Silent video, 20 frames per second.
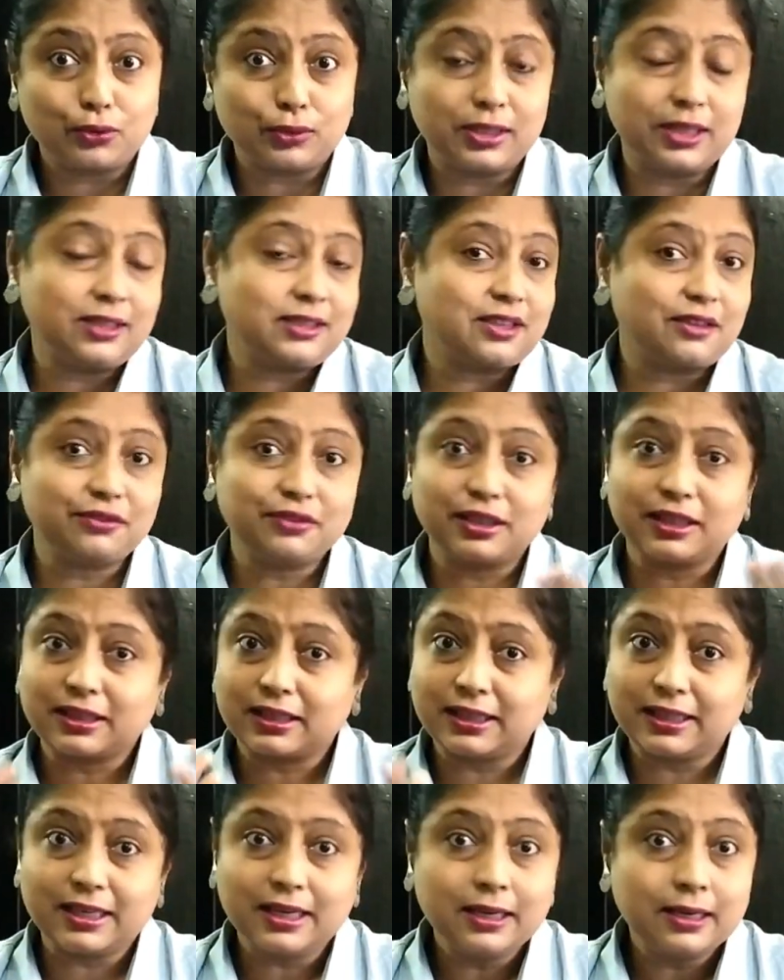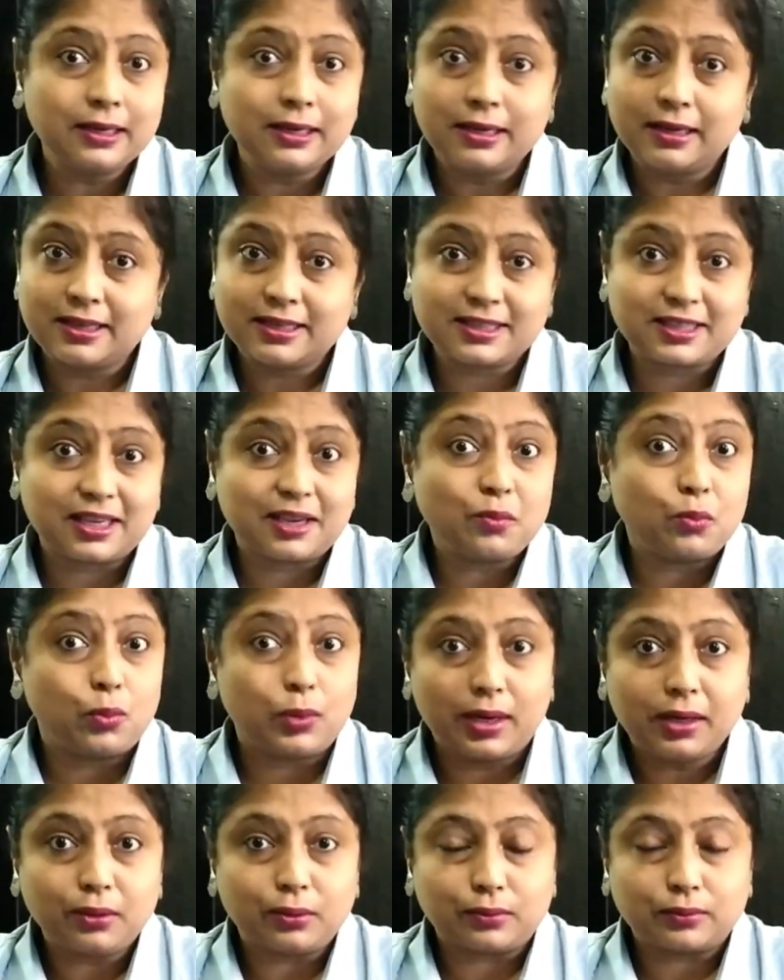They'll definitely say,
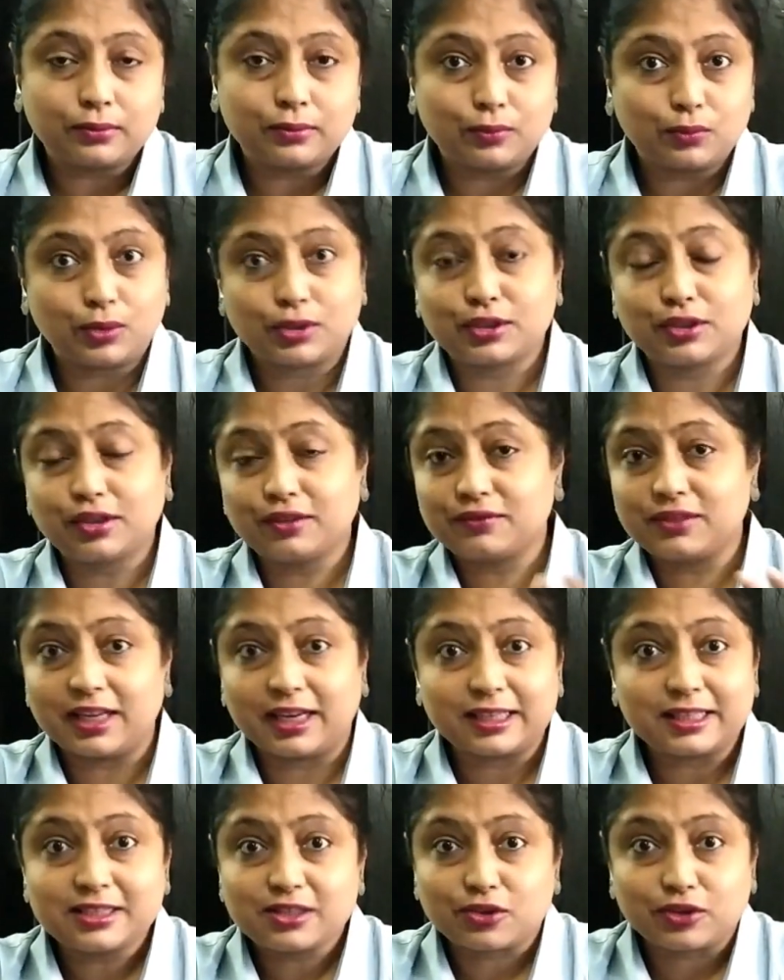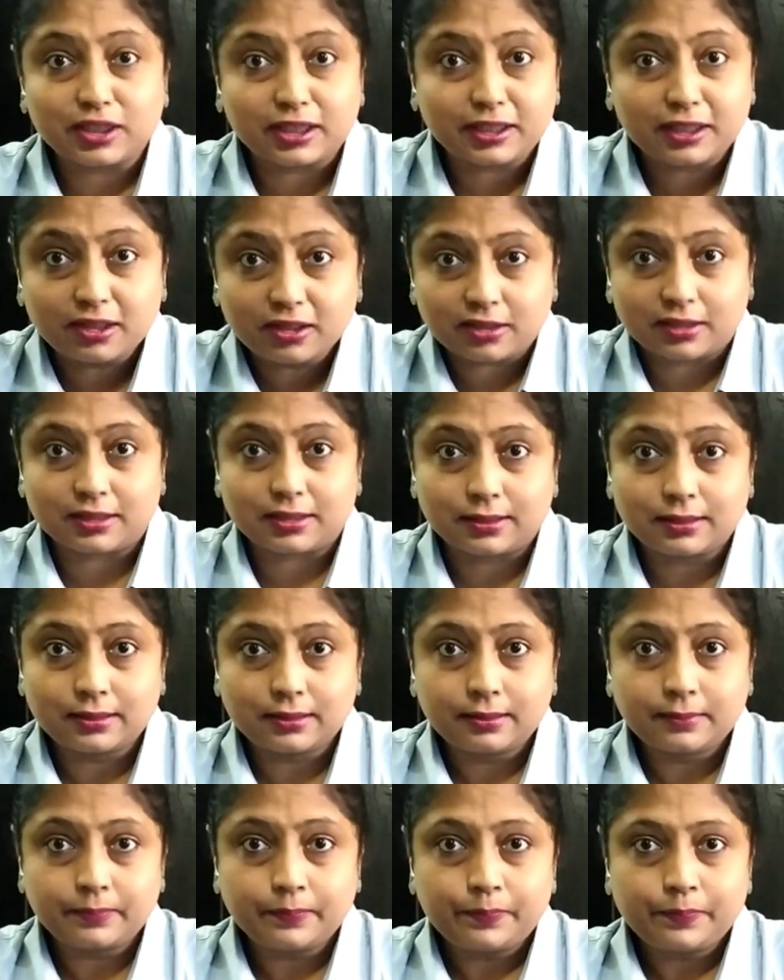wow, what you have done is really good.
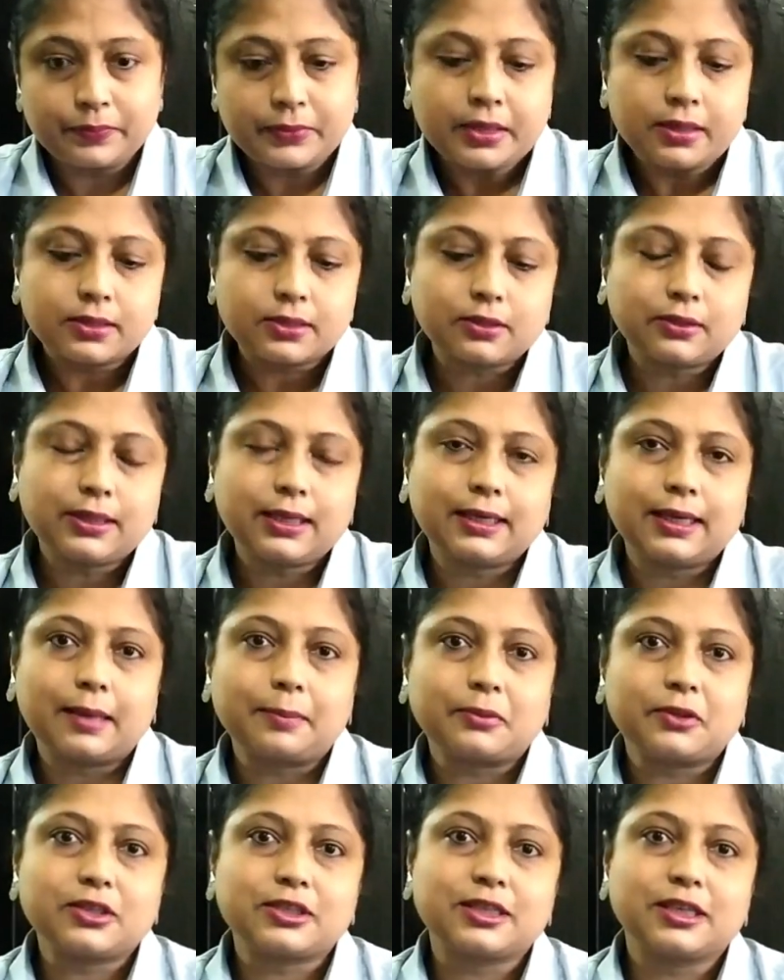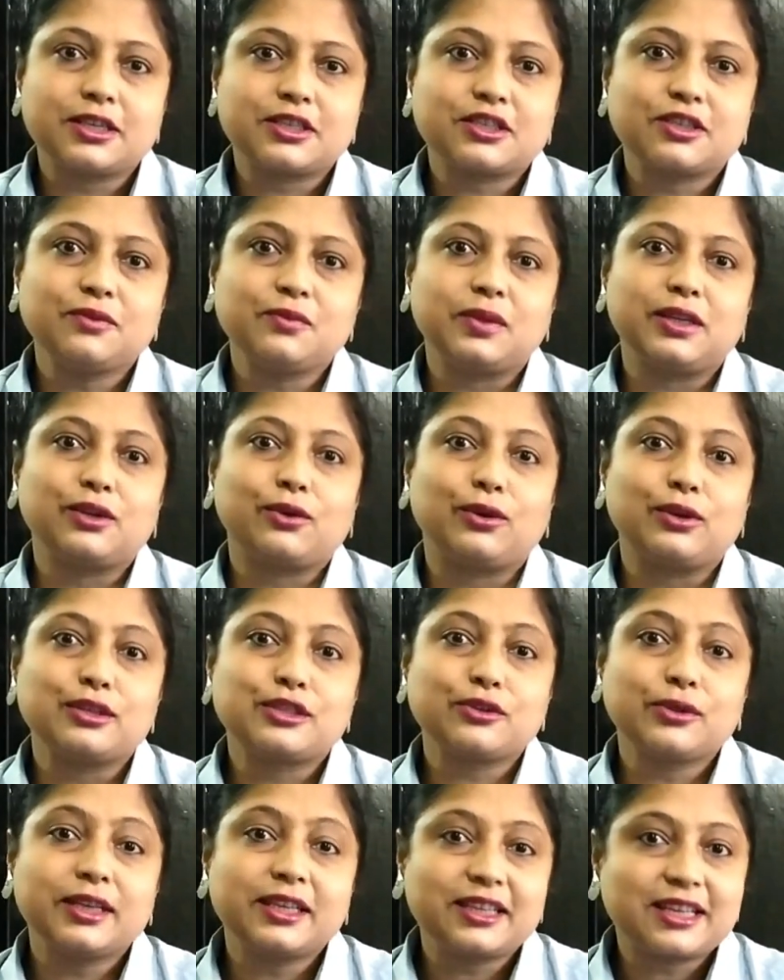So that appreciation will
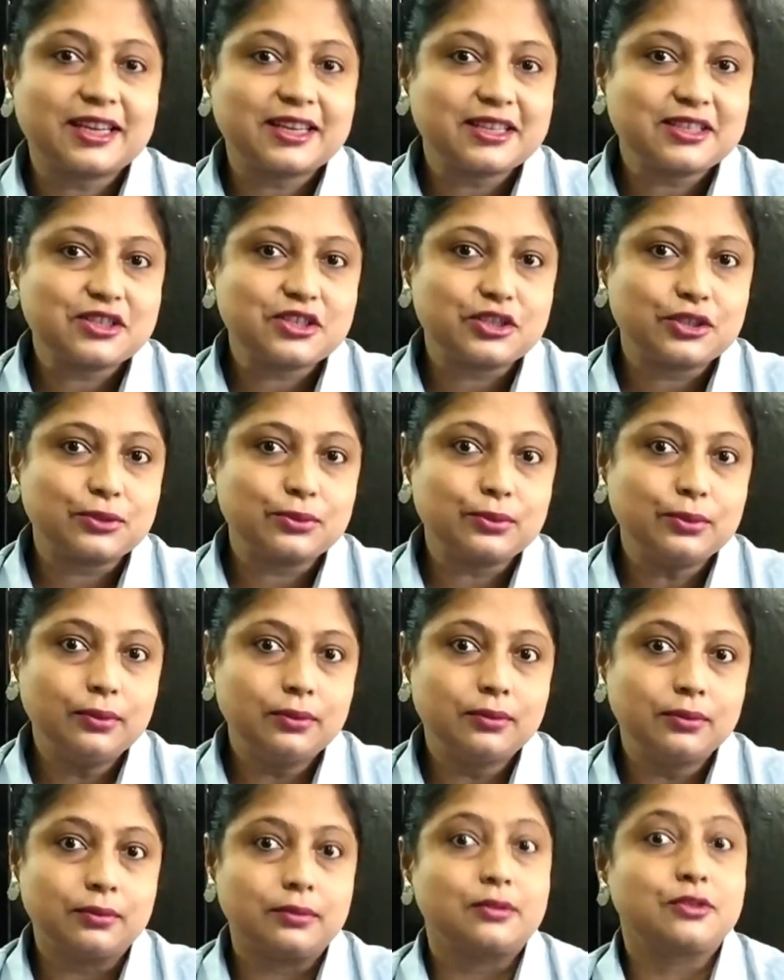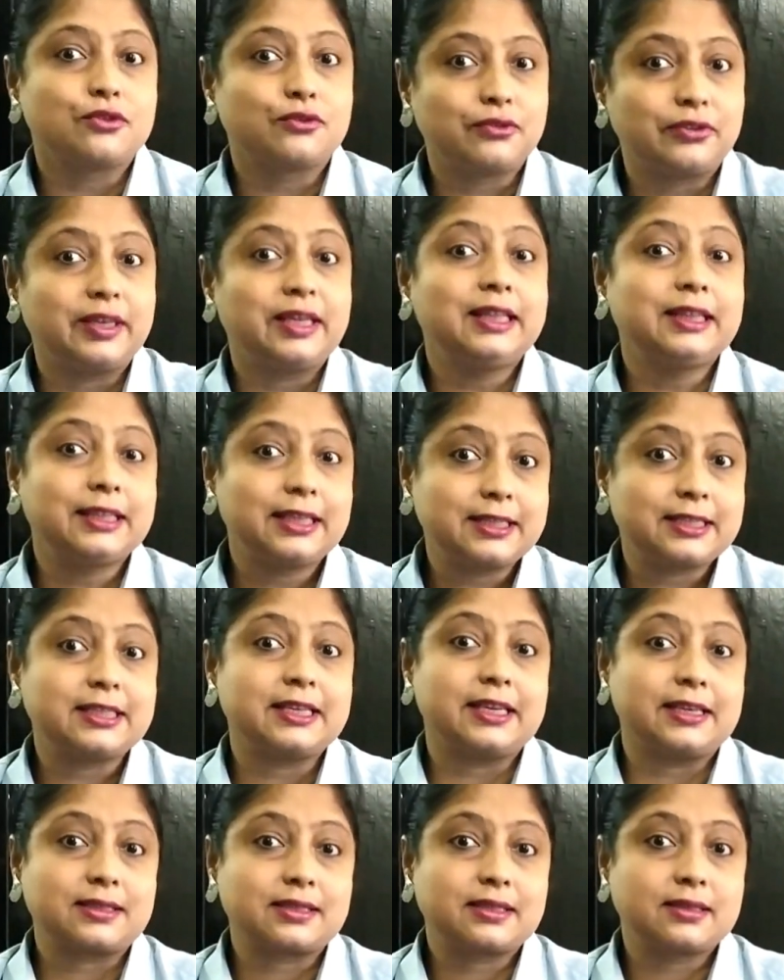also encourage you to feel that
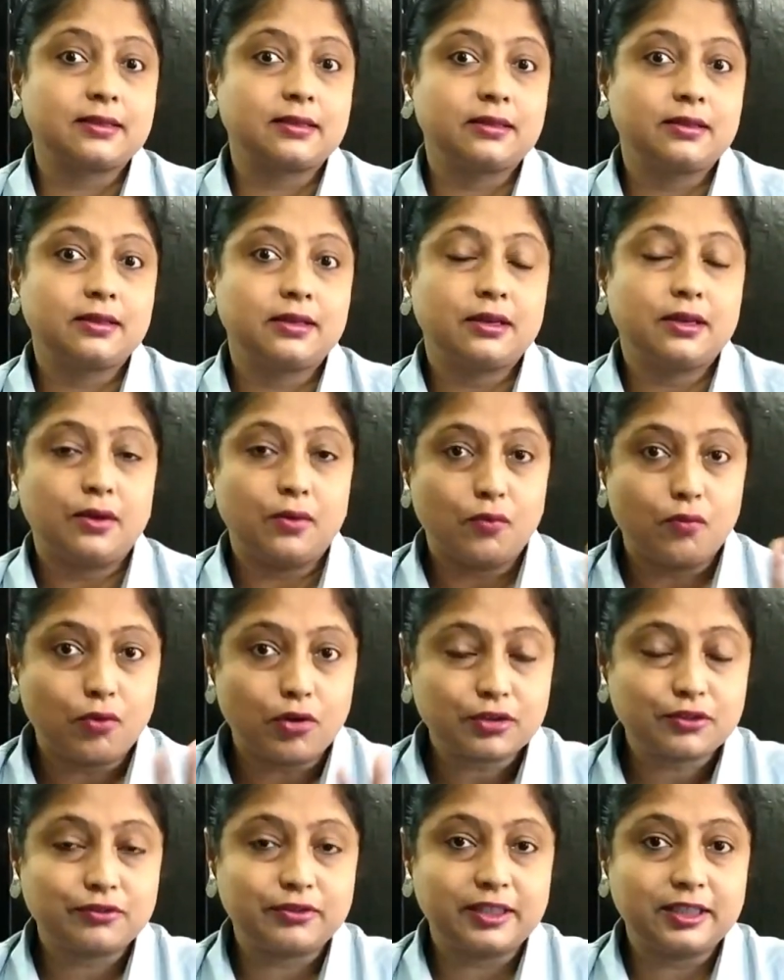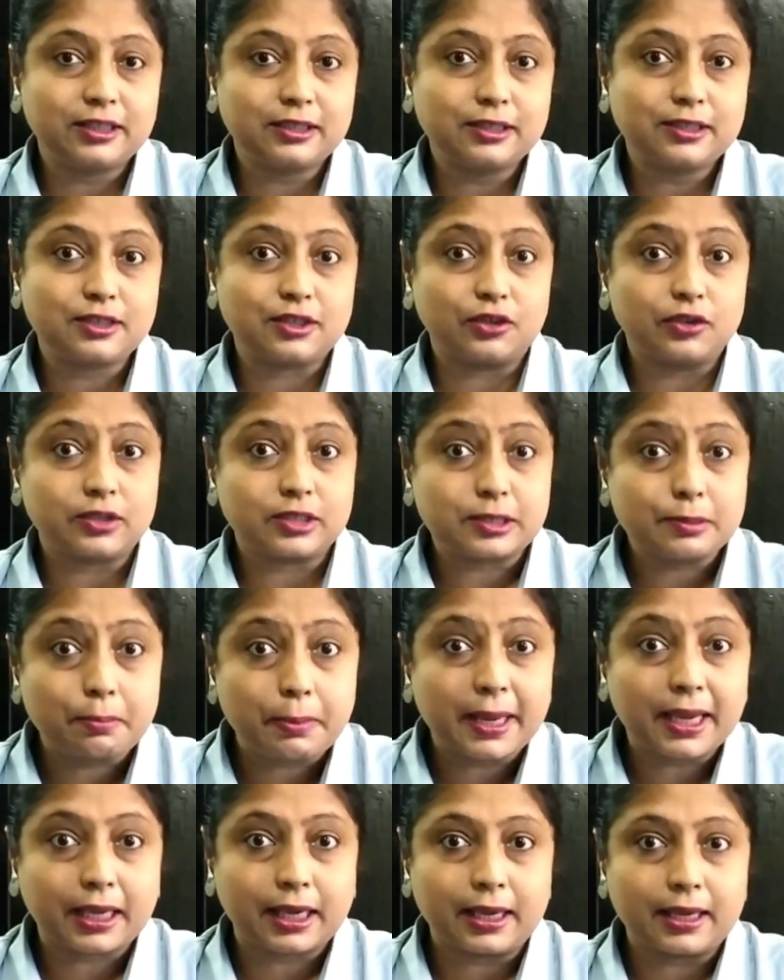yes, what fillers you are
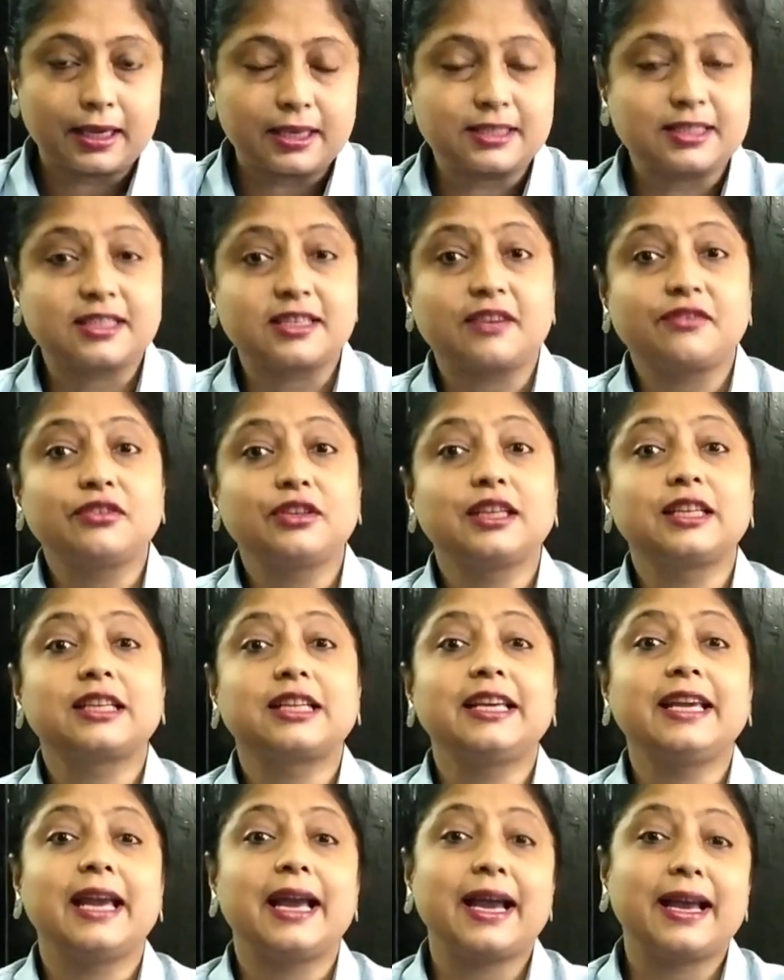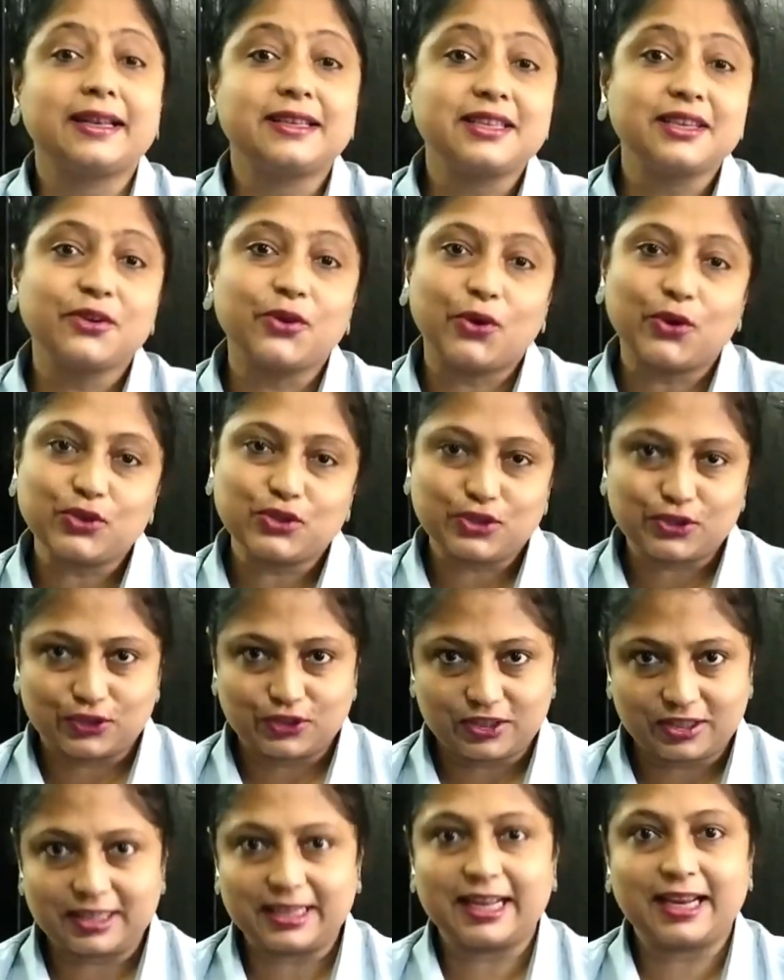speaking is definitely adding on to
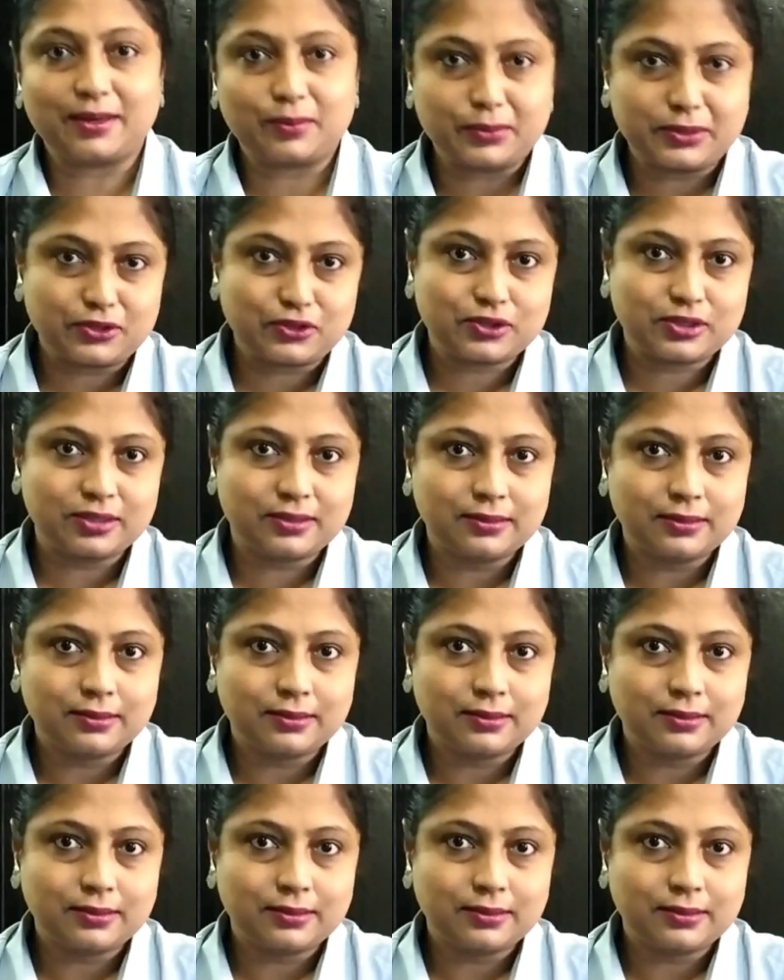your language.